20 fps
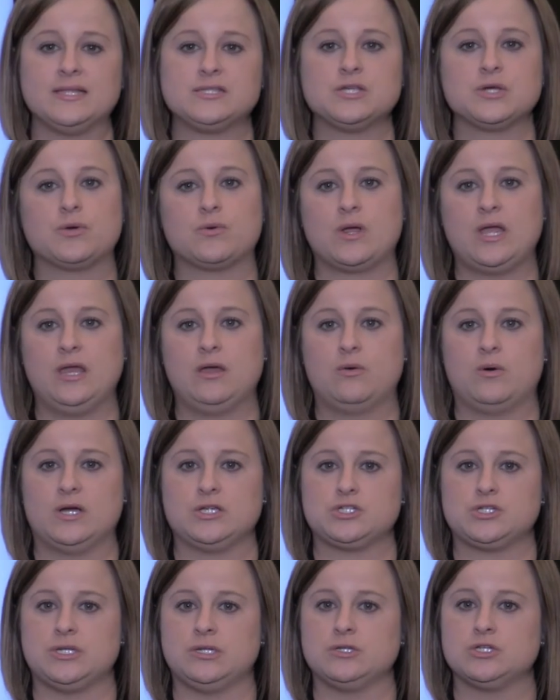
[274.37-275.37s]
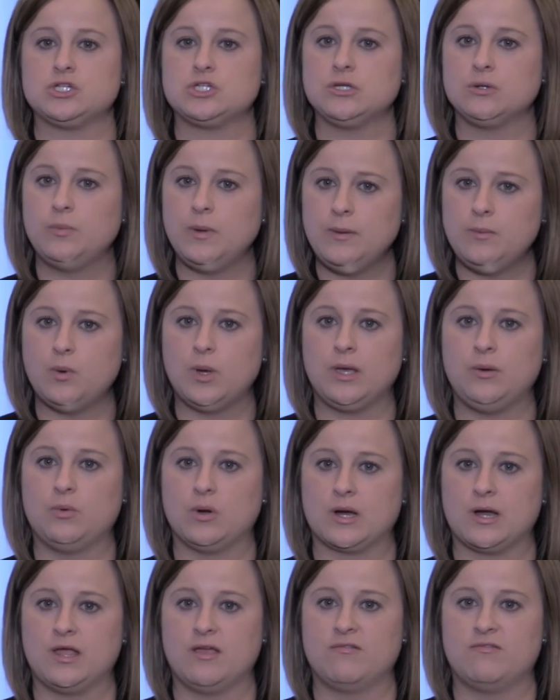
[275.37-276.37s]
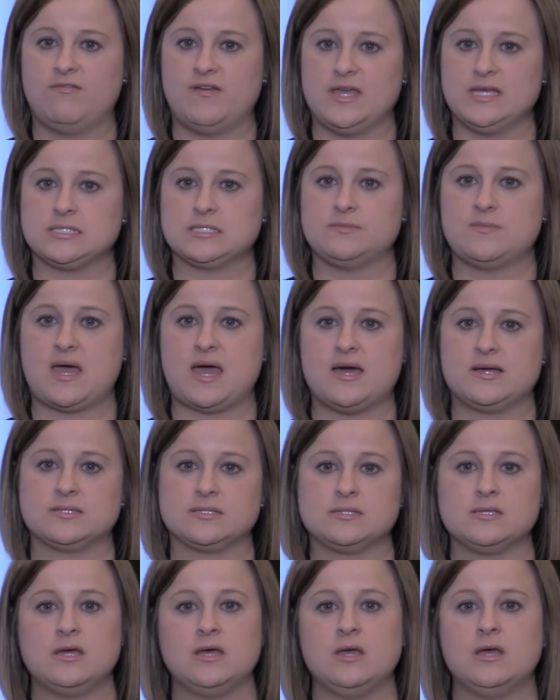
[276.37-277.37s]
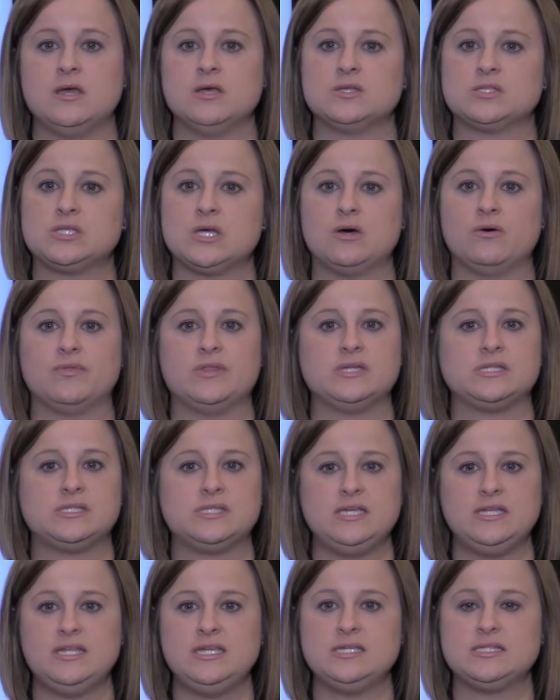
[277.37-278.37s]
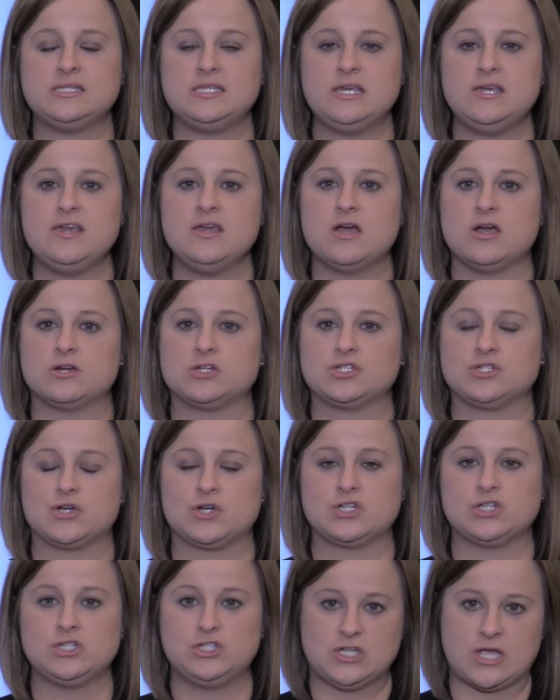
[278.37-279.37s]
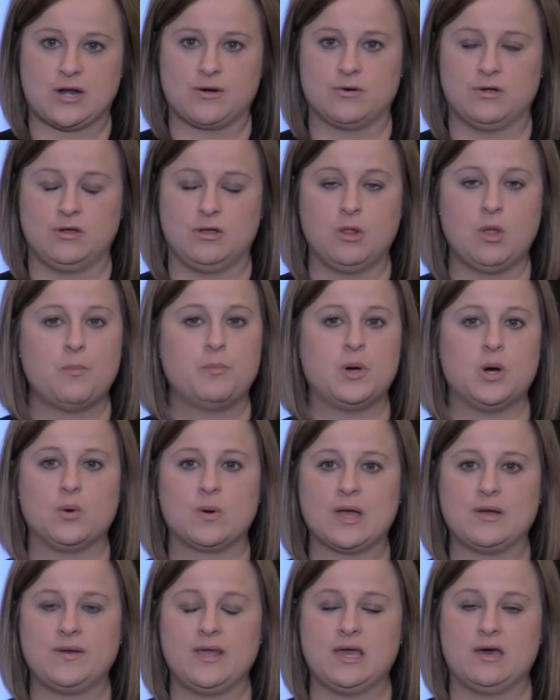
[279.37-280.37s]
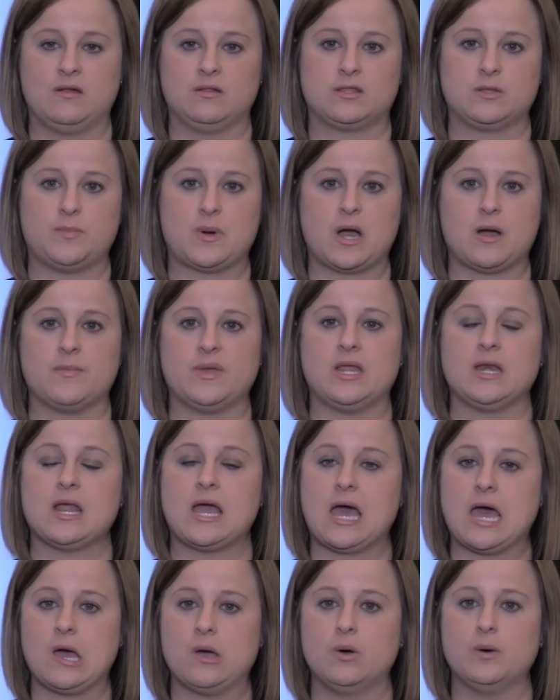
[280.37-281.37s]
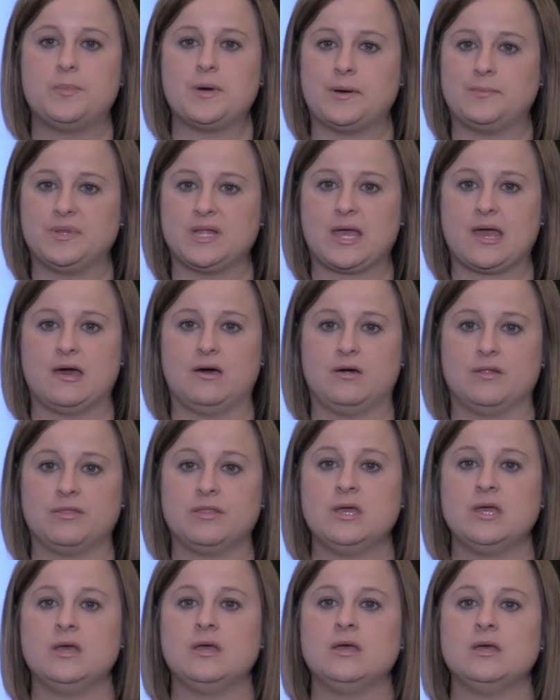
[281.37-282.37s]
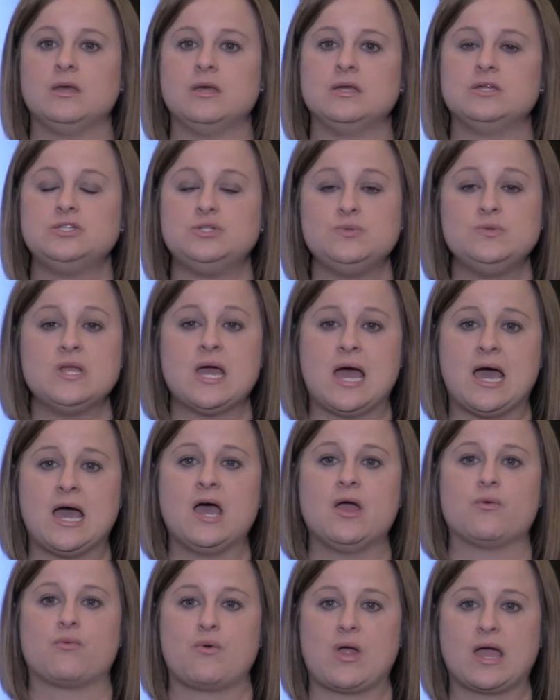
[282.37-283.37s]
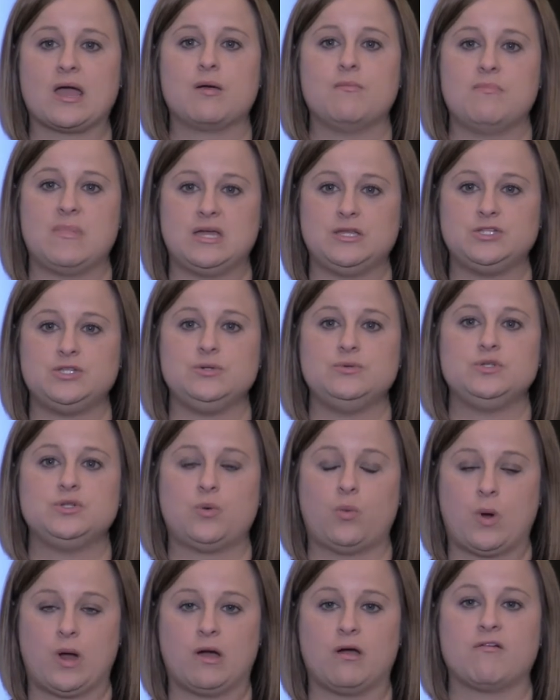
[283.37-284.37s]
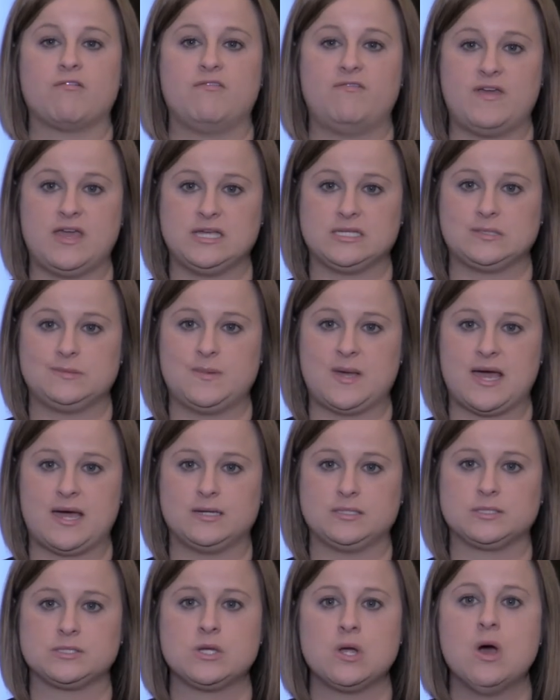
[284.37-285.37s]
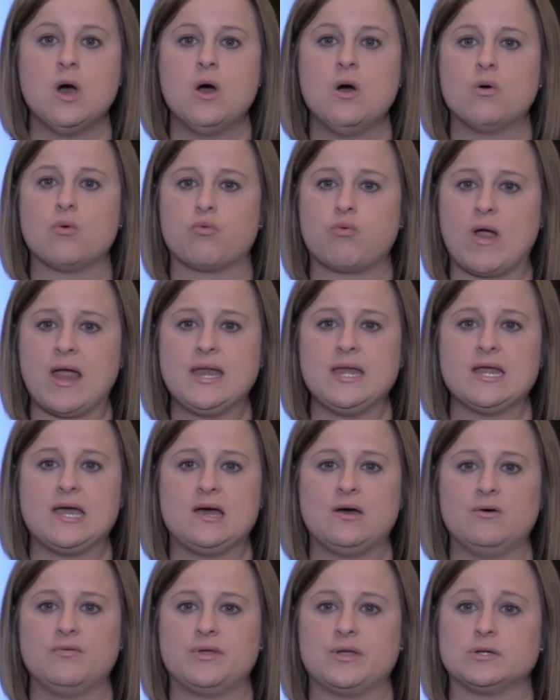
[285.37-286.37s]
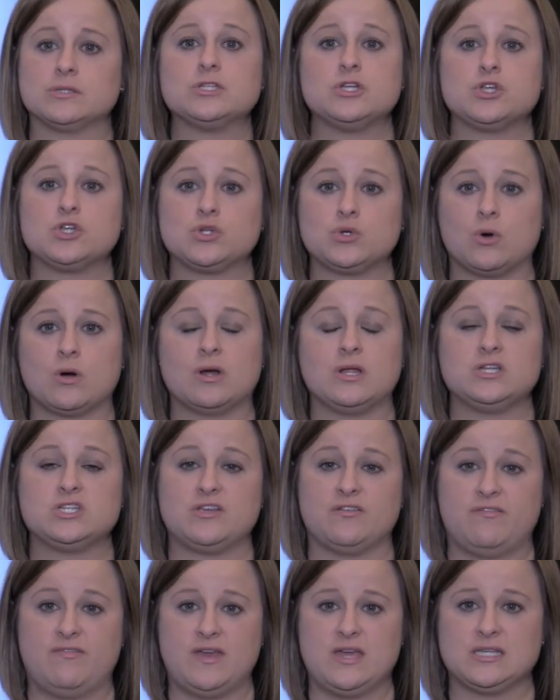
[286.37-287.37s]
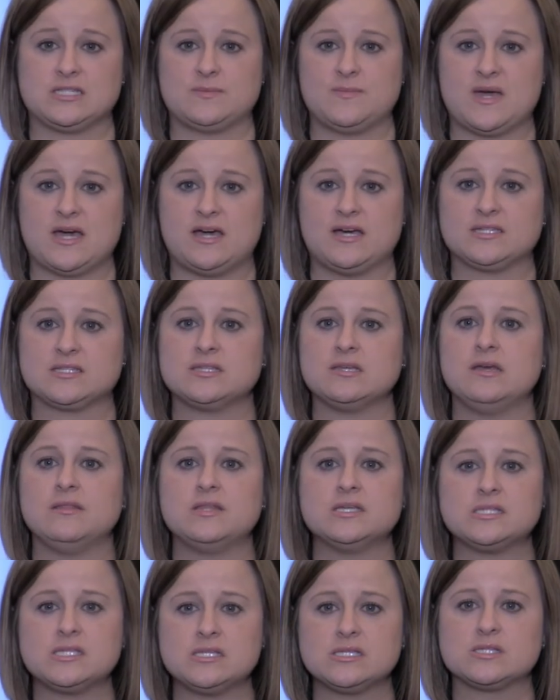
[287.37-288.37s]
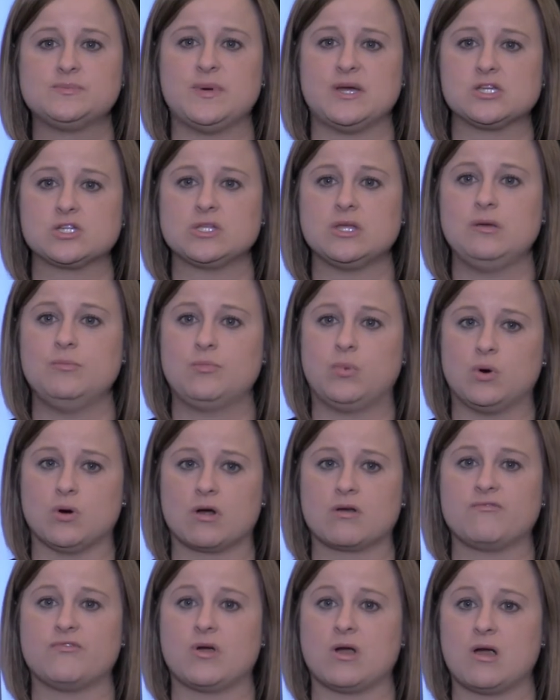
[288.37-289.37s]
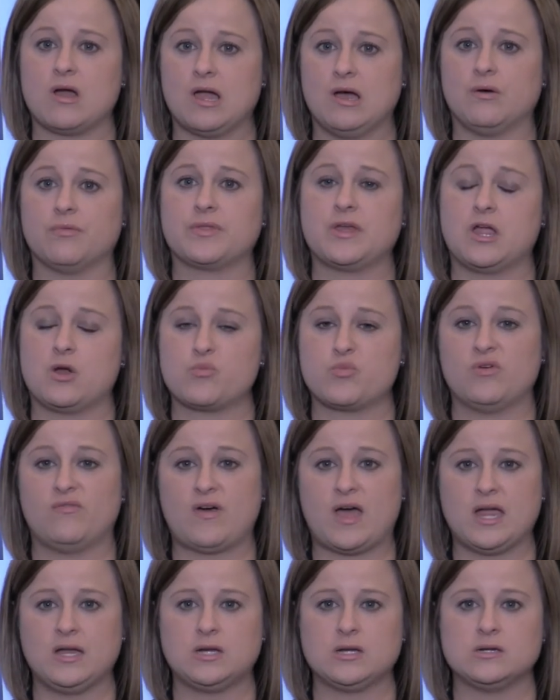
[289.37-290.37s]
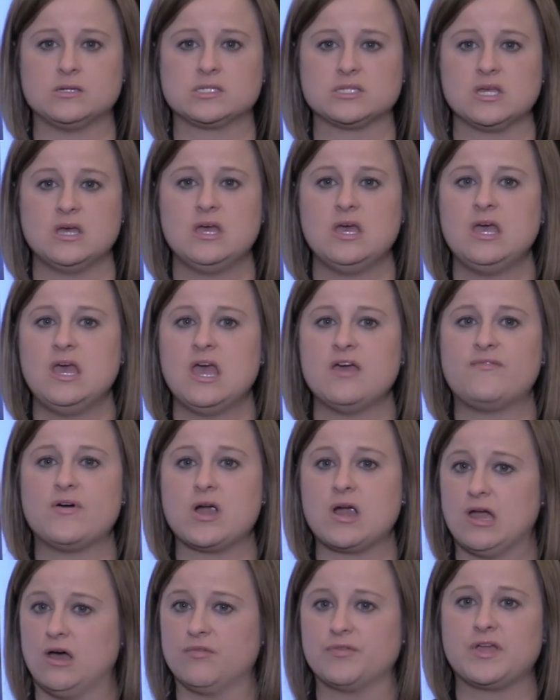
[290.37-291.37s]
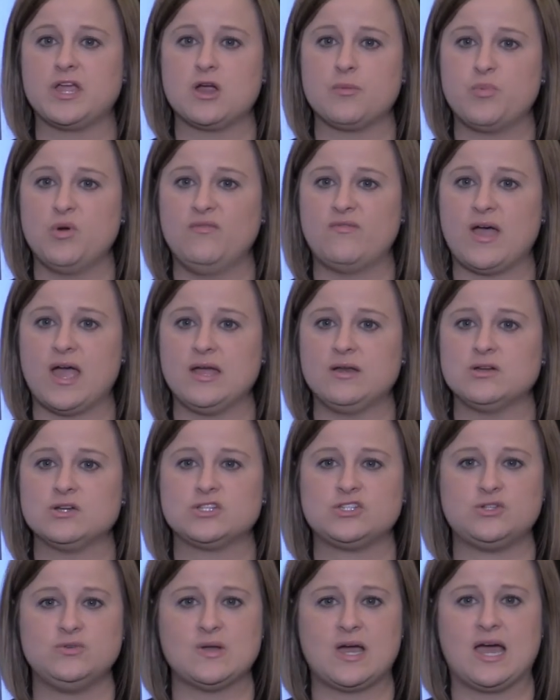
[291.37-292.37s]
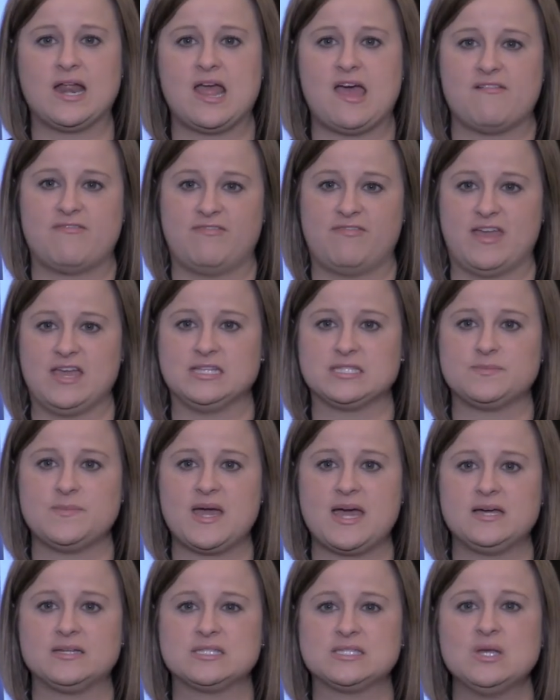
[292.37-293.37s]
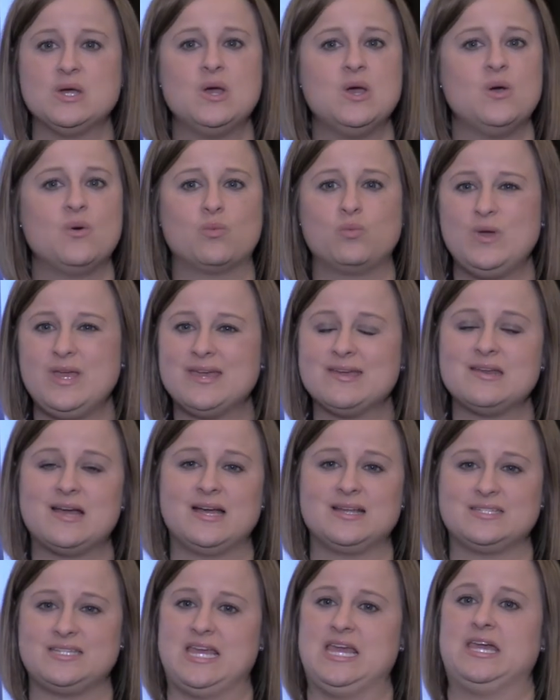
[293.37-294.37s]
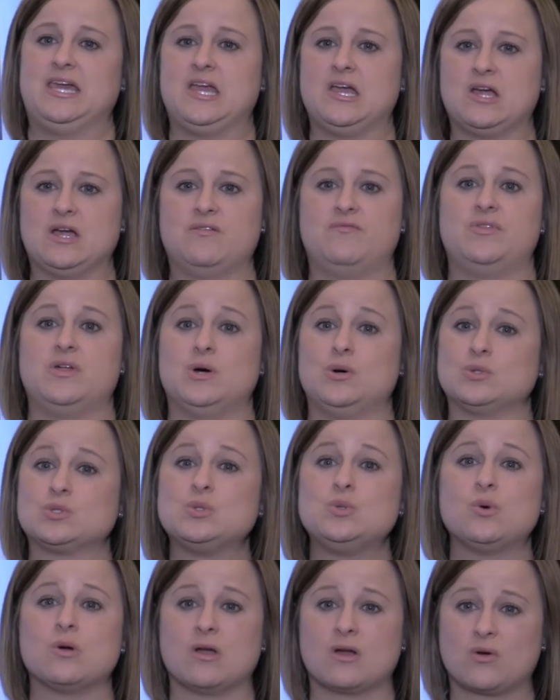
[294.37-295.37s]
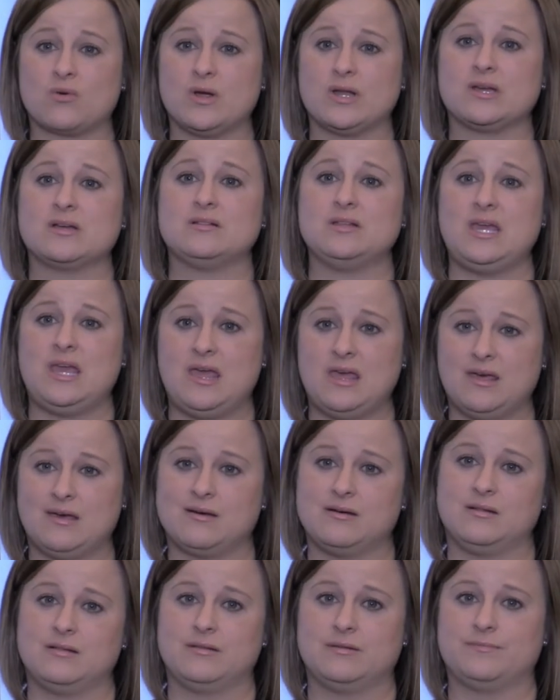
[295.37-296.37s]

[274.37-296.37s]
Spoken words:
a great question. Should we be wearing face masks? So the CDC, our Surgeon General, Polk County Health Department, Iowa Public Health do not recommend you to wear face masks. Right now, there's a shortage of face masks, and this is especially important for our healthcare providers. If our healthcare providers do not have face masks, we cannot take care of those who are critically ill.